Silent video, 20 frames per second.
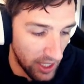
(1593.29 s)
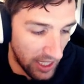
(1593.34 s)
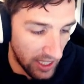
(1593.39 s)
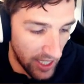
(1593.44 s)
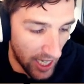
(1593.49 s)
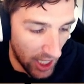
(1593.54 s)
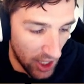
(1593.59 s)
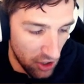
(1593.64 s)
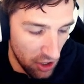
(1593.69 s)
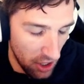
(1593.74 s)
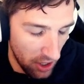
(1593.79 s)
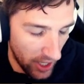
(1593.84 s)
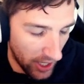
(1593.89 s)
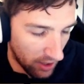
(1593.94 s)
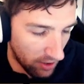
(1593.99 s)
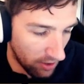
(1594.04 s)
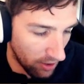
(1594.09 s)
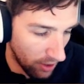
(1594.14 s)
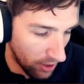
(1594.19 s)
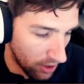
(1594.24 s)
You can actually
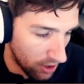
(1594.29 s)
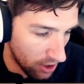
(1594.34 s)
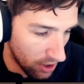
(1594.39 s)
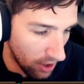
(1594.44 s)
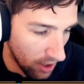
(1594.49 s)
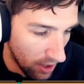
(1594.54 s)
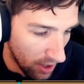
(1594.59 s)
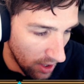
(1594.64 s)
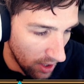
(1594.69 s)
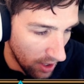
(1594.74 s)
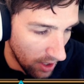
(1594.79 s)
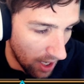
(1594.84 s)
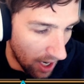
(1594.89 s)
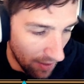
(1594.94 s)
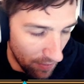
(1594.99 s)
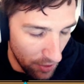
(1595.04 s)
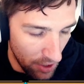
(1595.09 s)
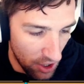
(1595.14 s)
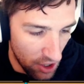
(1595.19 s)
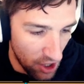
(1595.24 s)
like search
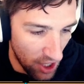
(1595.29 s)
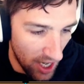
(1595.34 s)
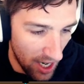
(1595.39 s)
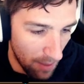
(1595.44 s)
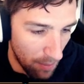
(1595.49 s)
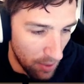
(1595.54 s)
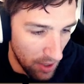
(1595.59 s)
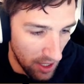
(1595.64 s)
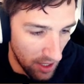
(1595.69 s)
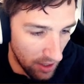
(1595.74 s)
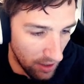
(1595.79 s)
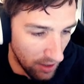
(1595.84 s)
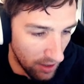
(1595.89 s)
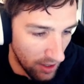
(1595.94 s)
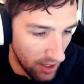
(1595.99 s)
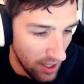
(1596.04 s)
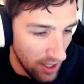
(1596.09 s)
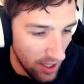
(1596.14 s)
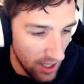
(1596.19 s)
uh, for the champion